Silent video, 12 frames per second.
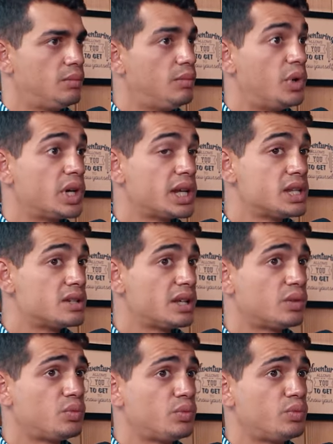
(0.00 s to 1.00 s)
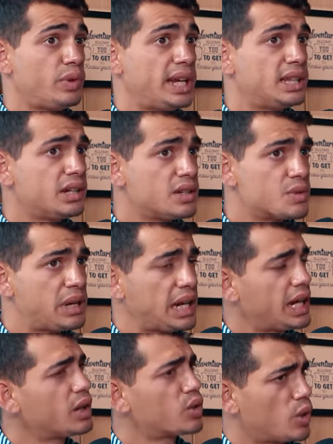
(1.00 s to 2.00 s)
But yeah. is there a way that it's
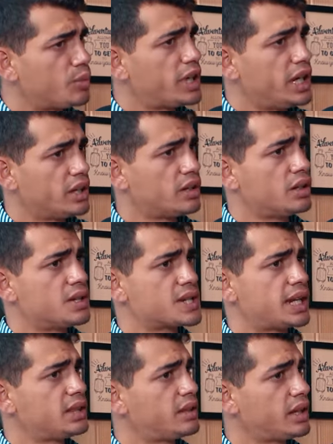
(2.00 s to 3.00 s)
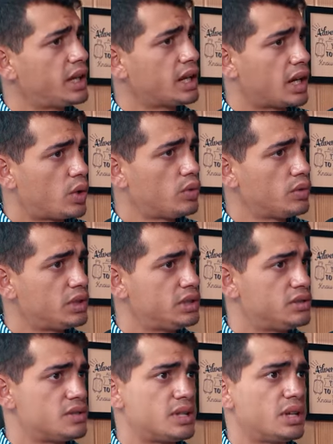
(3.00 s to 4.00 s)
being incorporated in design thinking now?
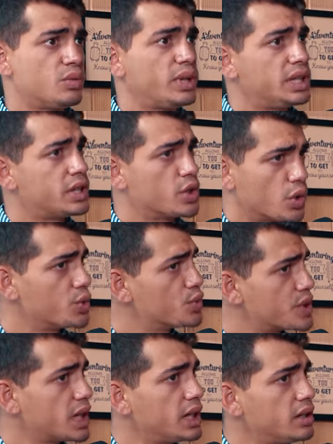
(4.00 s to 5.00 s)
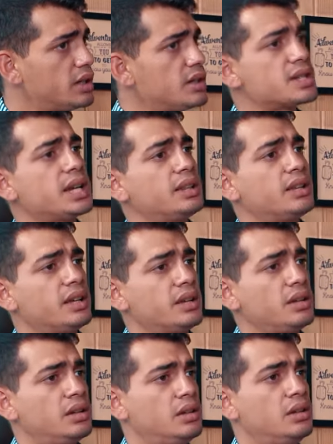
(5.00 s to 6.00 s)
Is there a way that you're using it in design thinking?